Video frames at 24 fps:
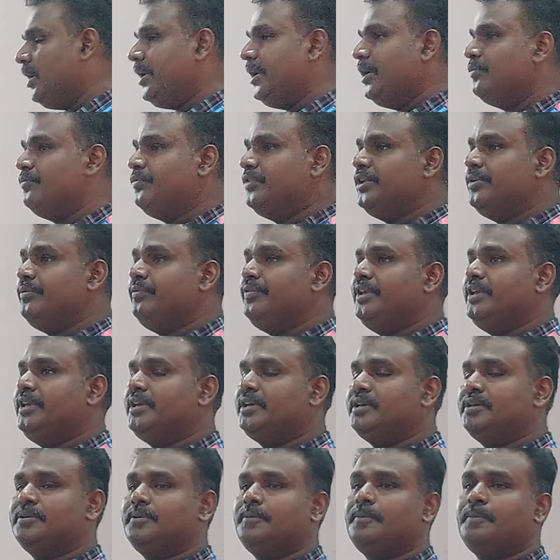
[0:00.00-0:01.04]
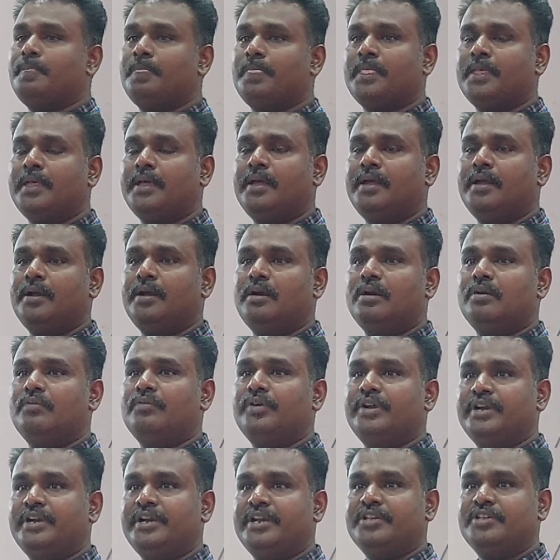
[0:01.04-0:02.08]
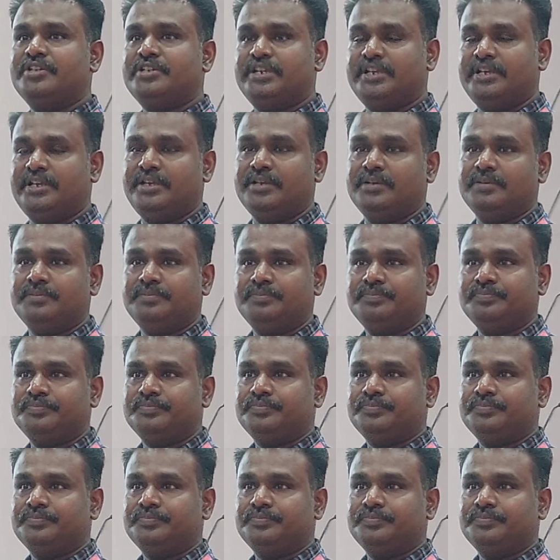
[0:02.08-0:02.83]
Every week, Wednesday,